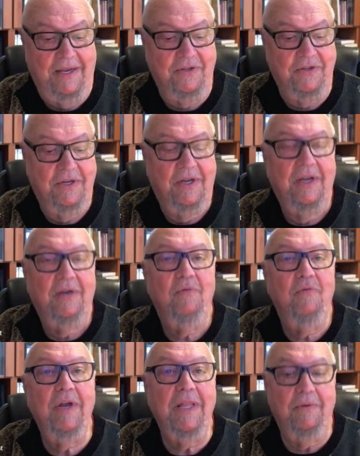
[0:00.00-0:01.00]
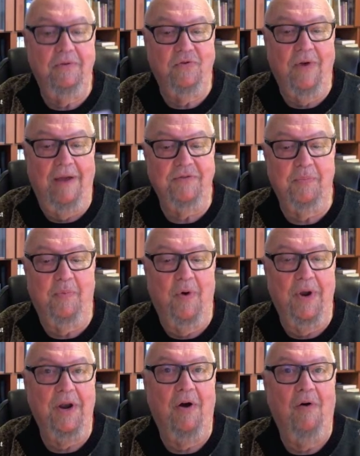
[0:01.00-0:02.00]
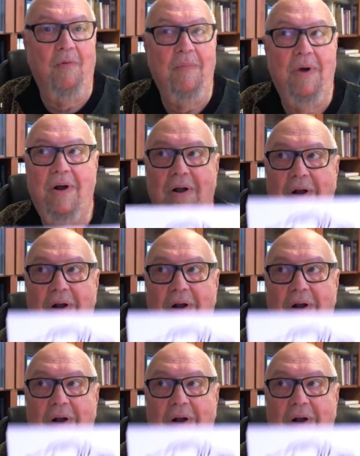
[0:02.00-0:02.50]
think really drives the point home.